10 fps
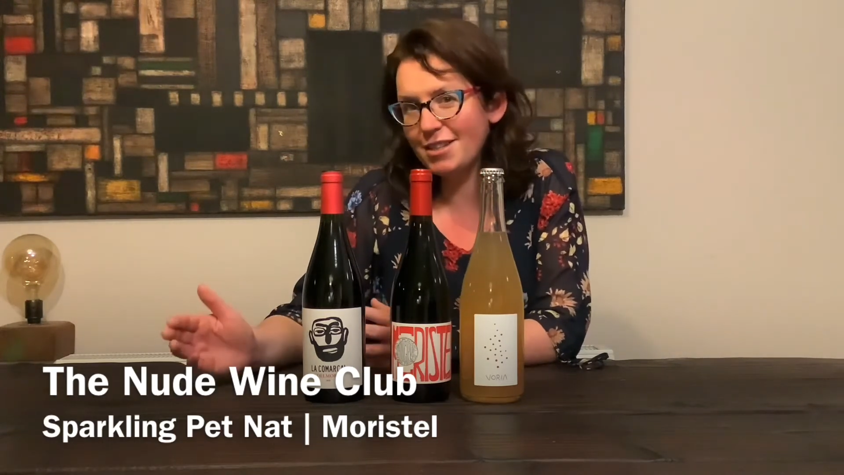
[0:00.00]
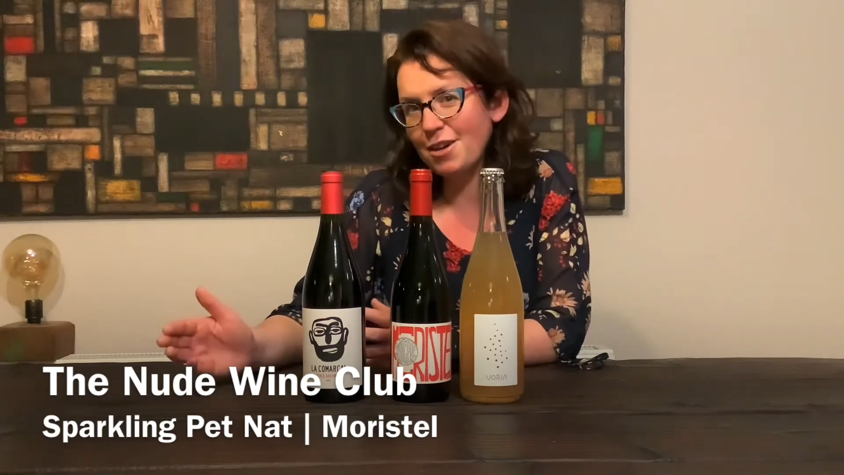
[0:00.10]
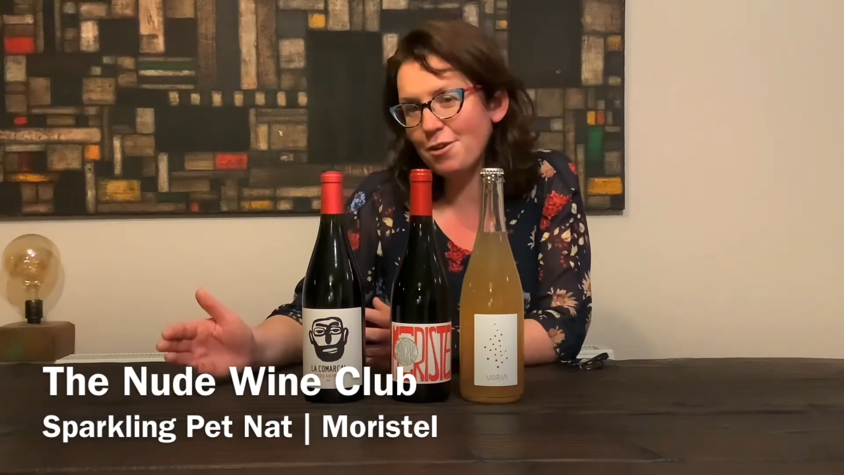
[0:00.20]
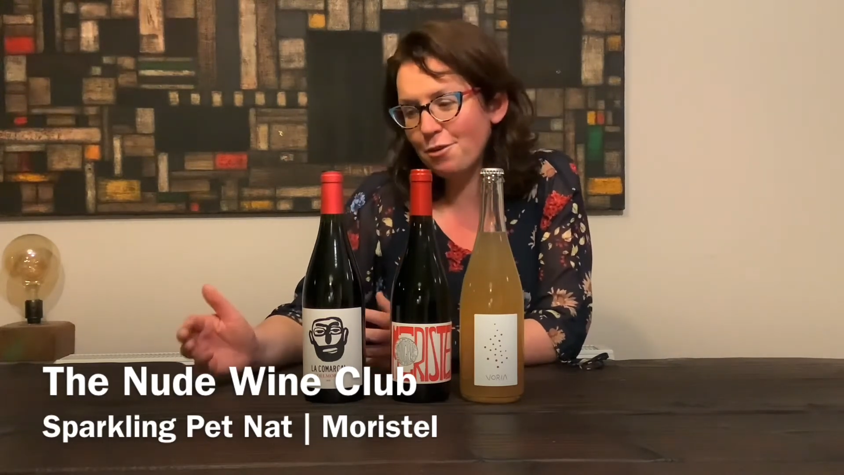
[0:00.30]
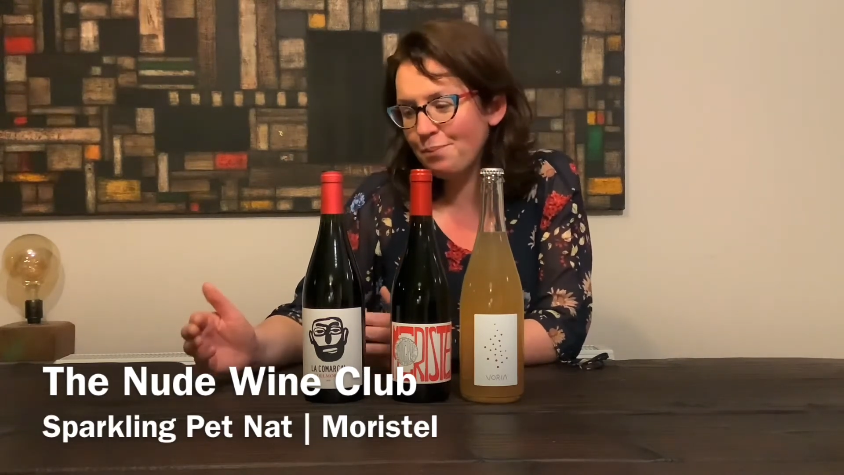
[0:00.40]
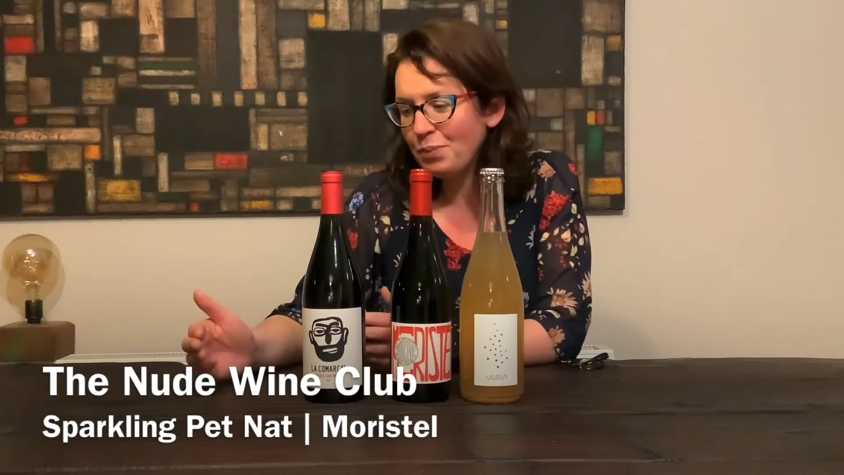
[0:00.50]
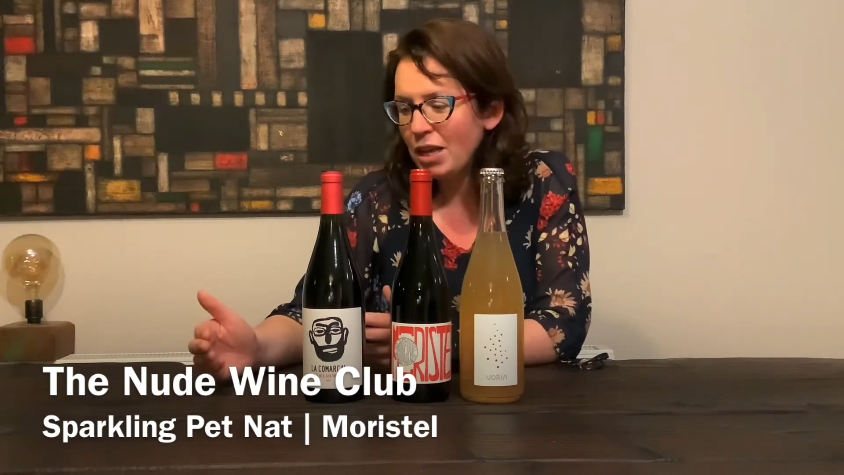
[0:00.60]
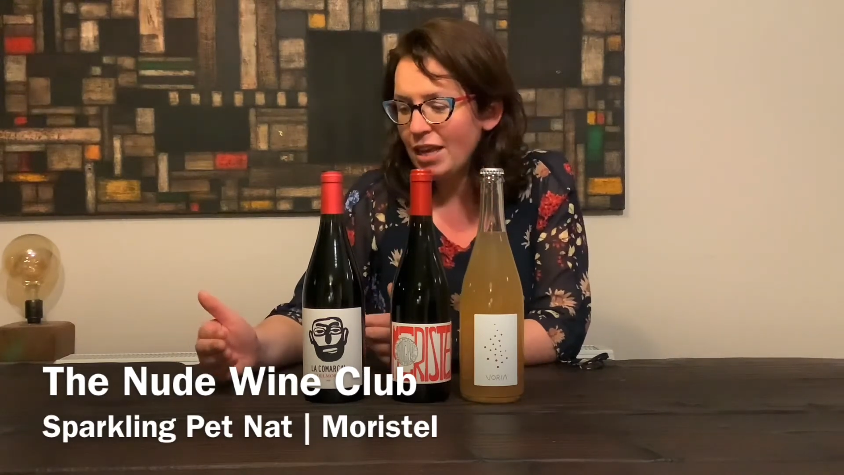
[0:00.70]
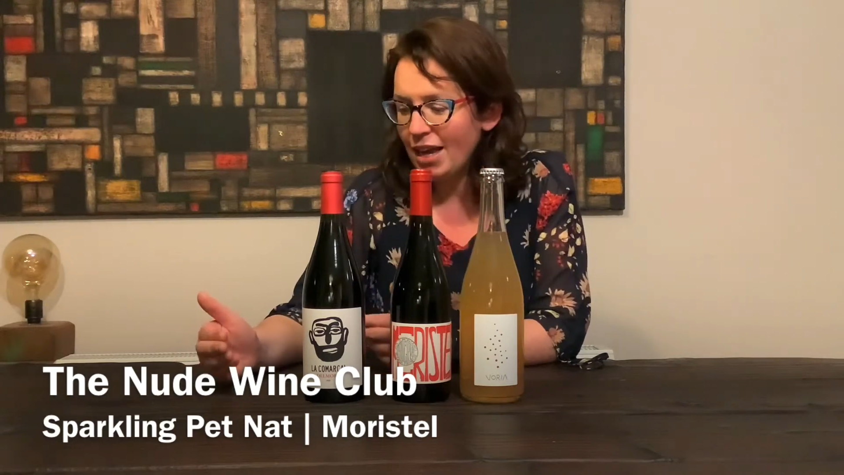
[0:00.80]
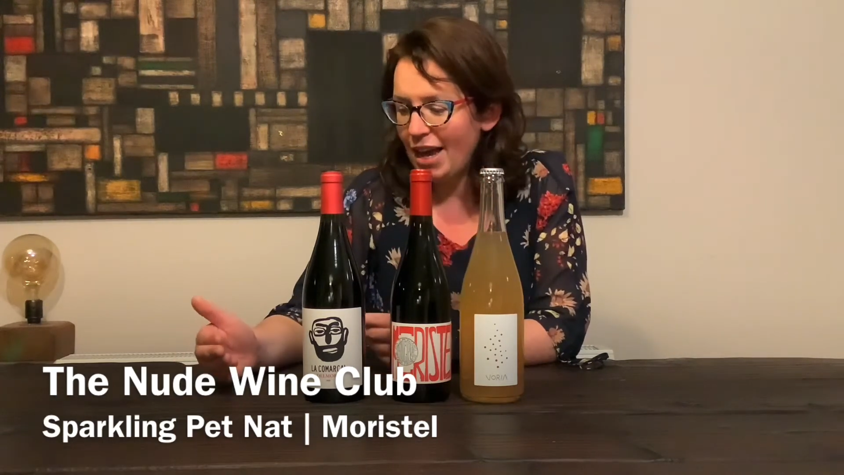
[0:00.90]
own
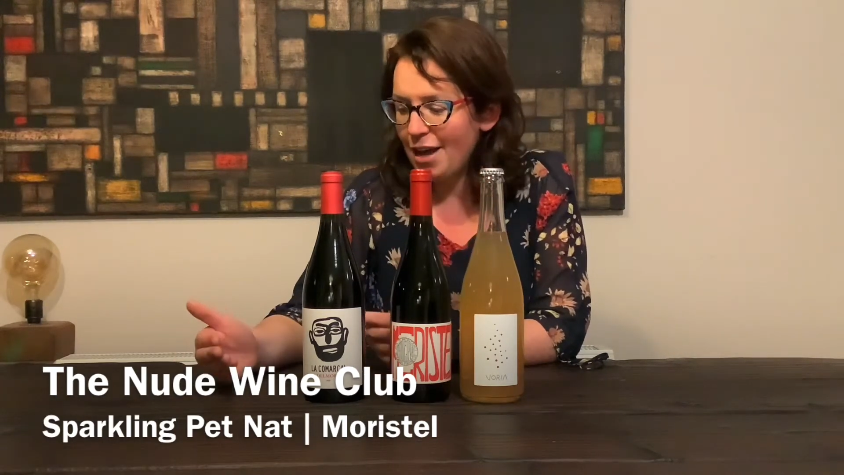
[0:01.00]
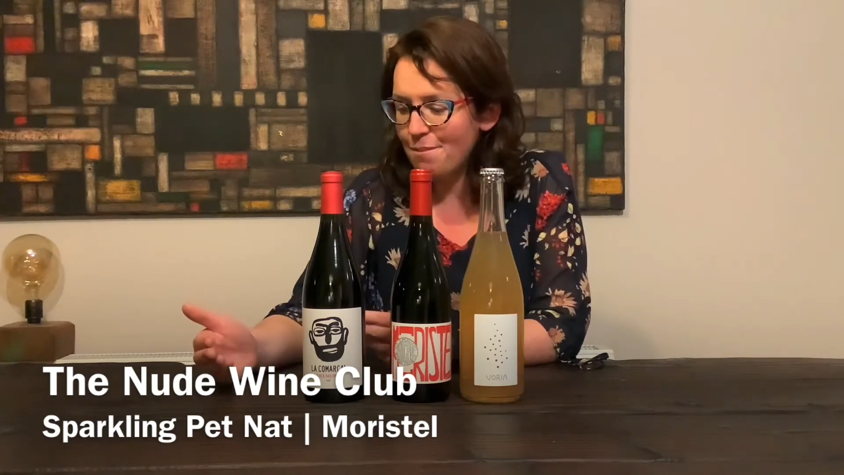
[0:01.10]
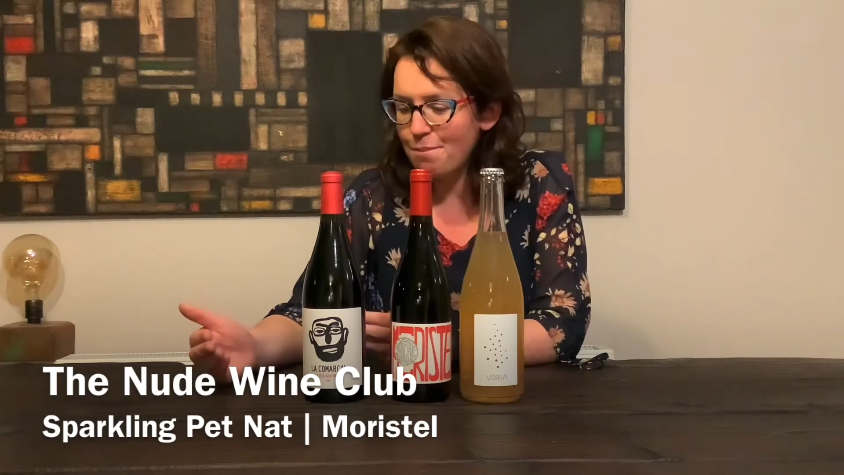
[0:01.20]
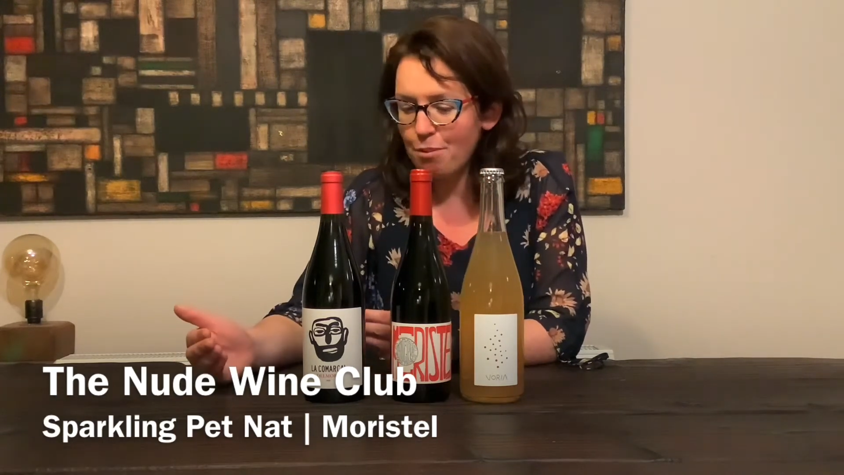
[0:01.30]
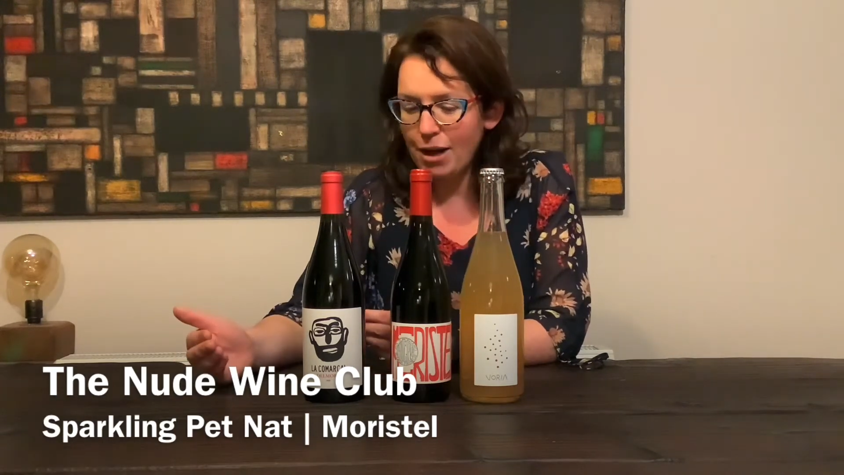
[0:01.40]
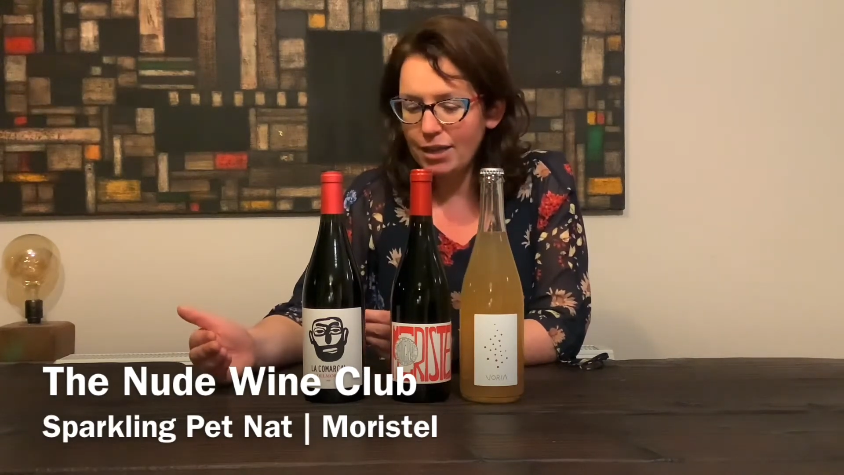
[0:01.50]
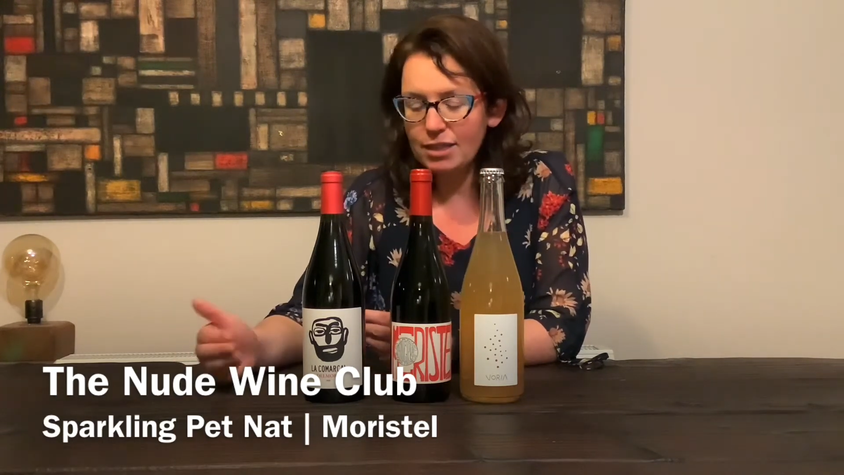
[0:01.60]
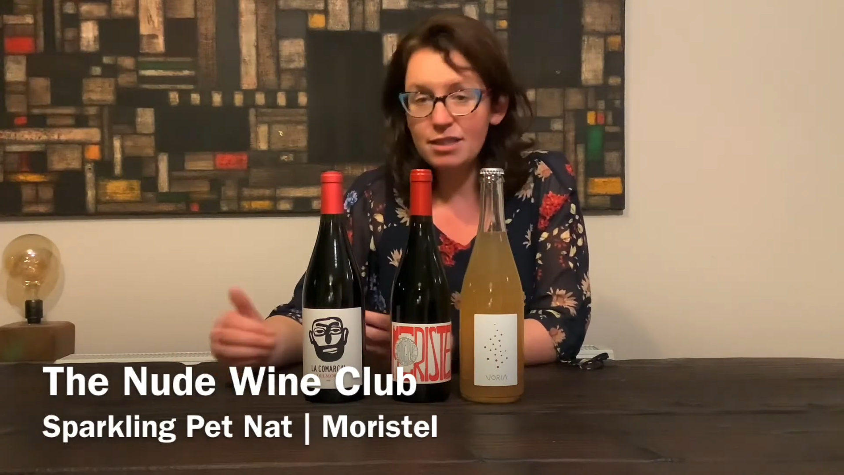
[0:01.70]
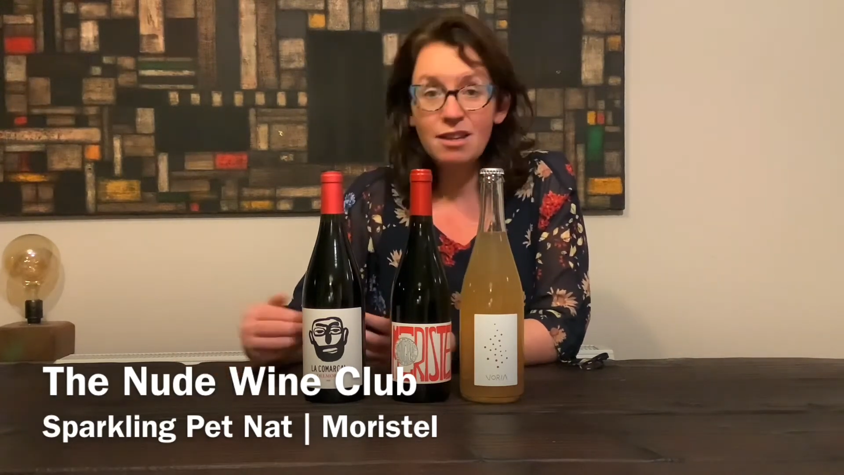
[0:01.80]
bracket.